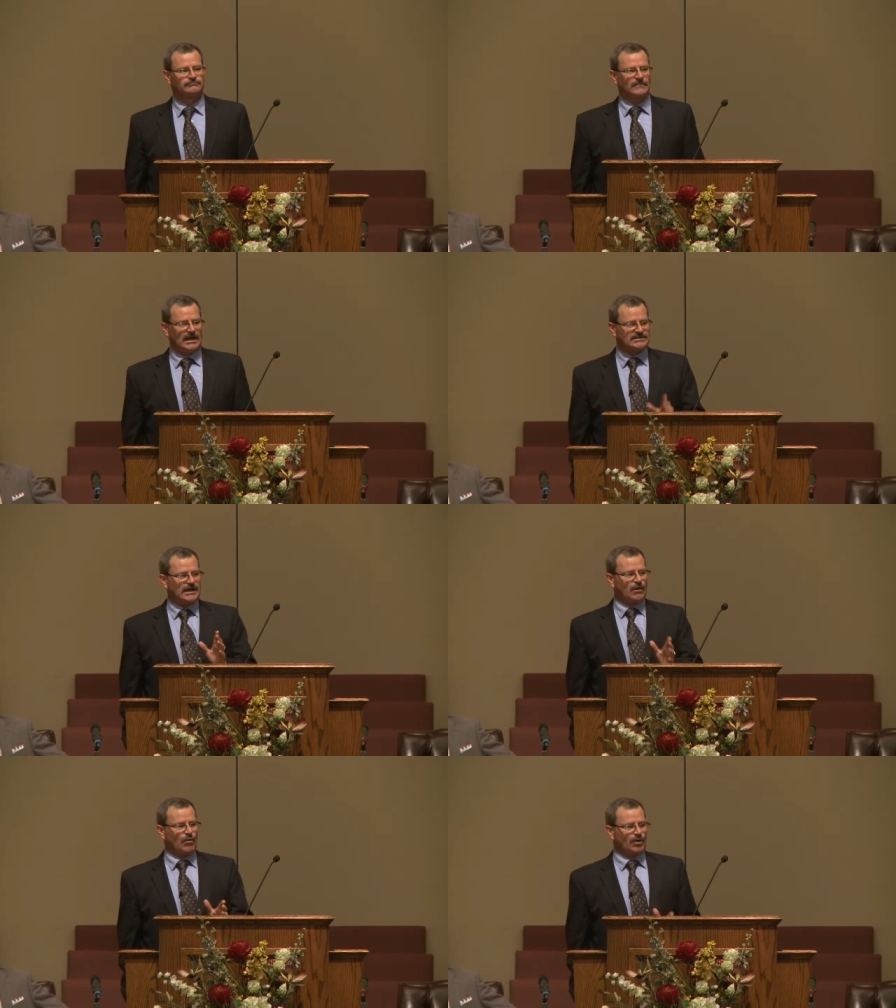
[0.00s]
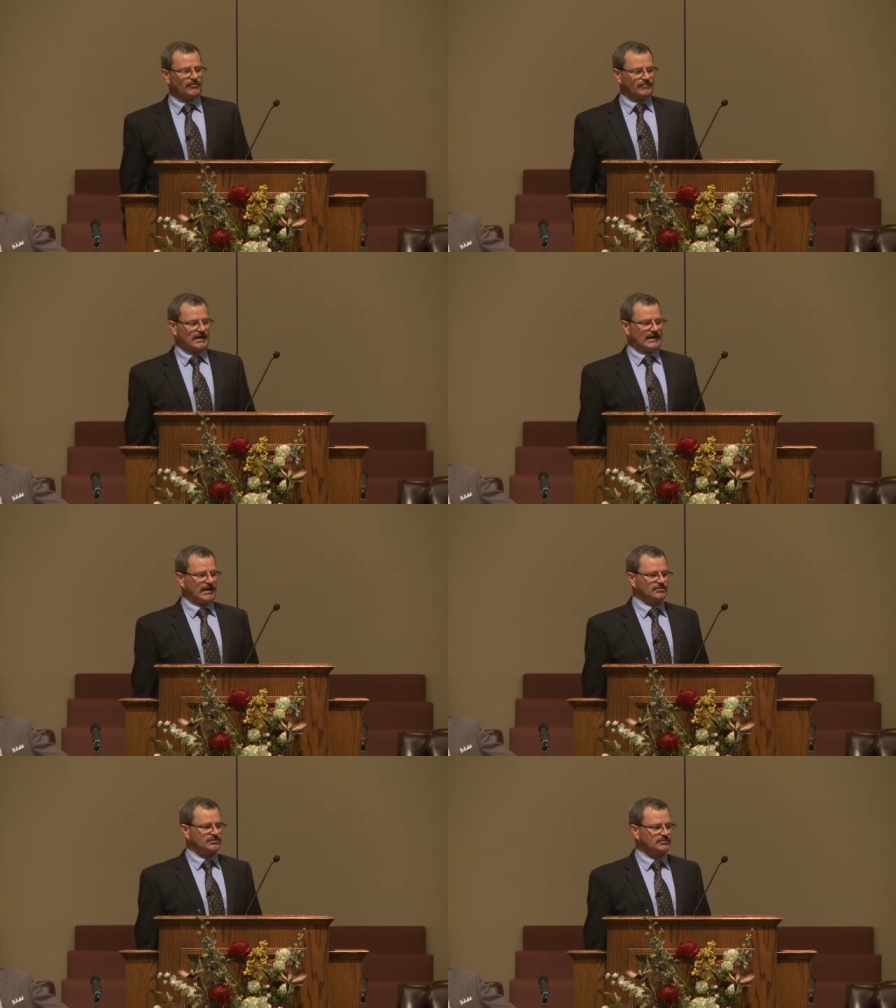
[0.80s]
That's how it works at my
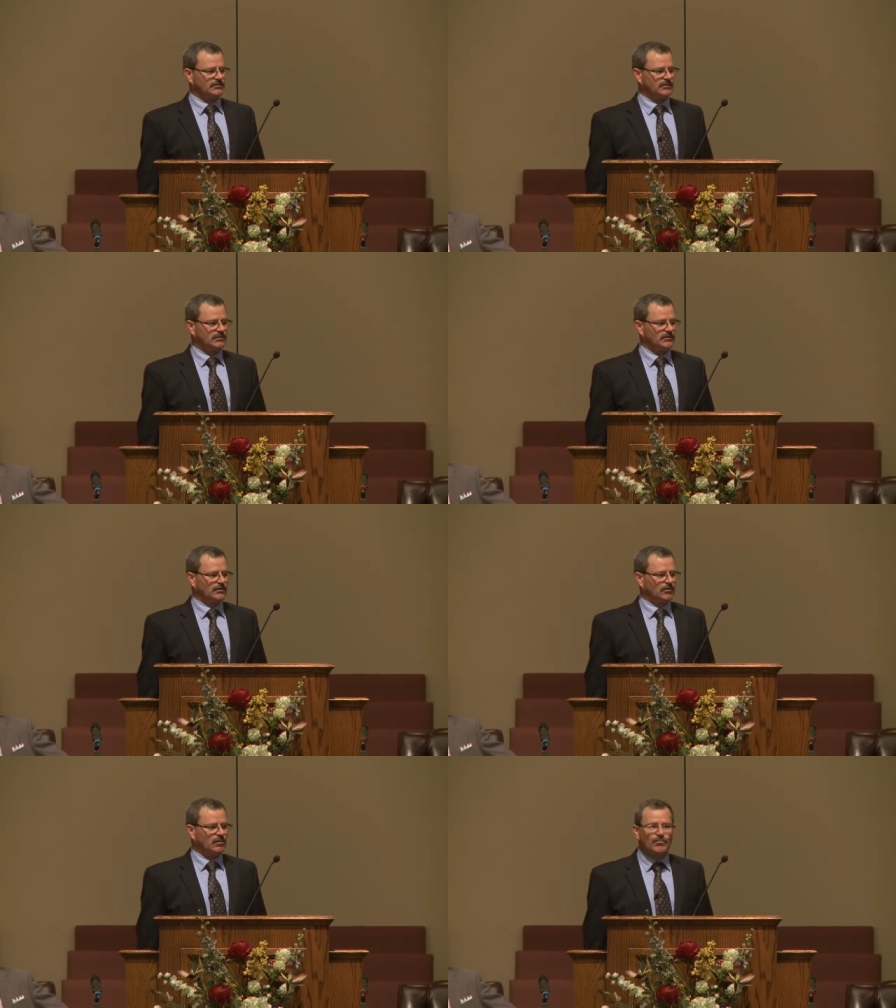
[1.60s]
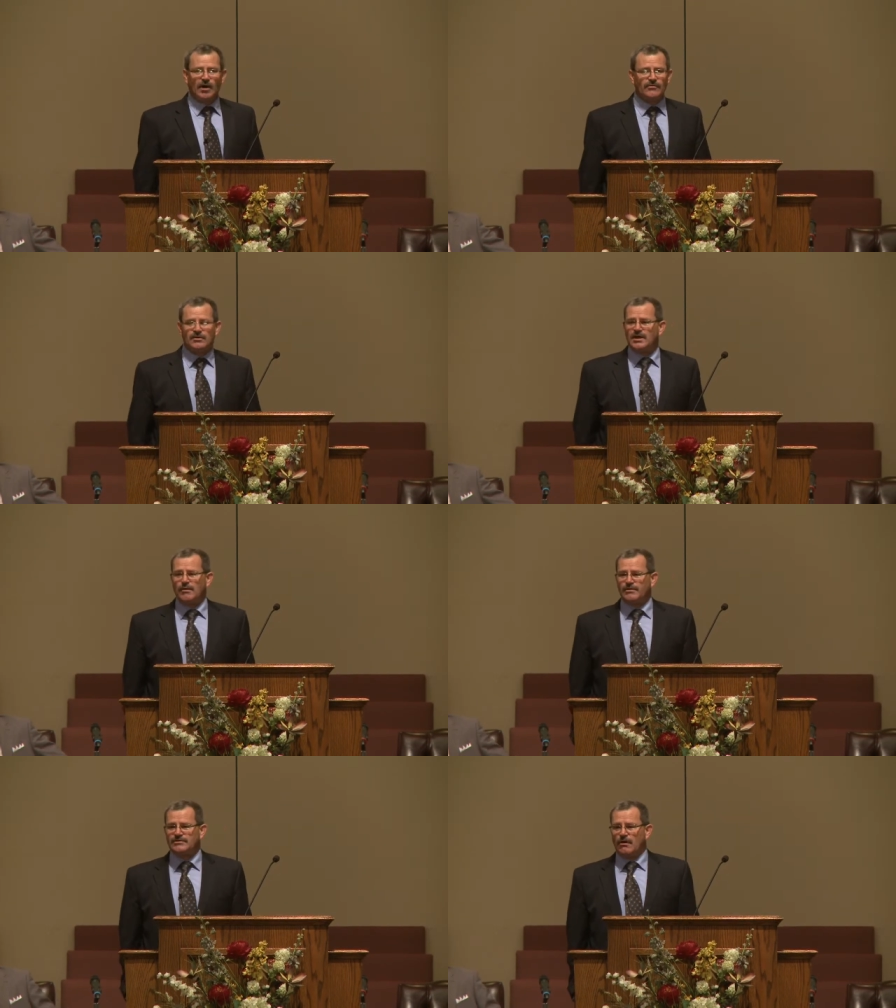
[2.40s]
house. Well, brother, can't
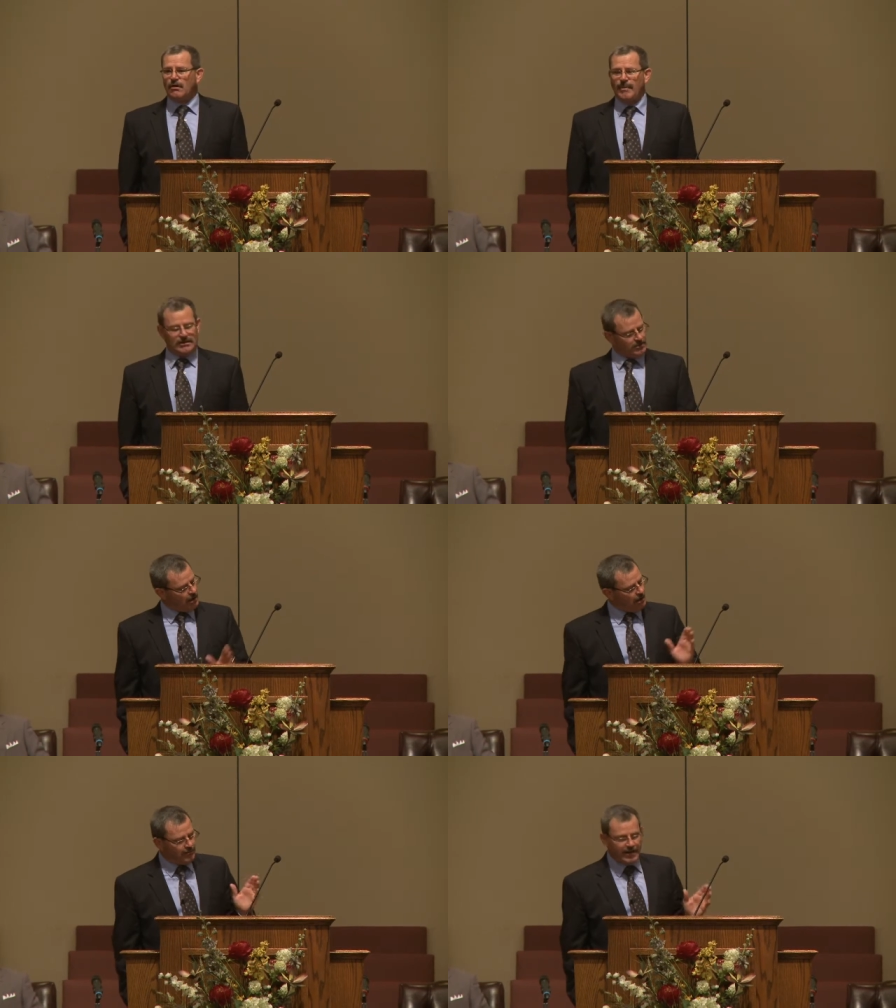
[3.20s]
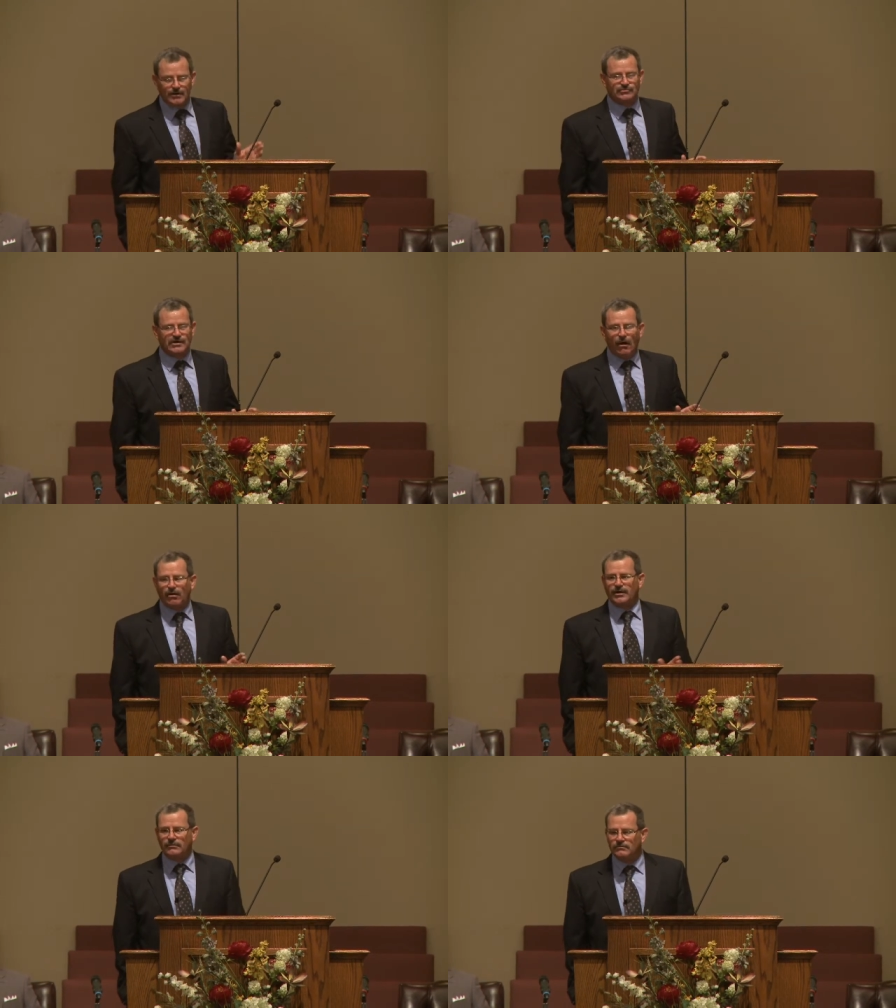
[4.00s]
we talk about it? No, there ain't no talking.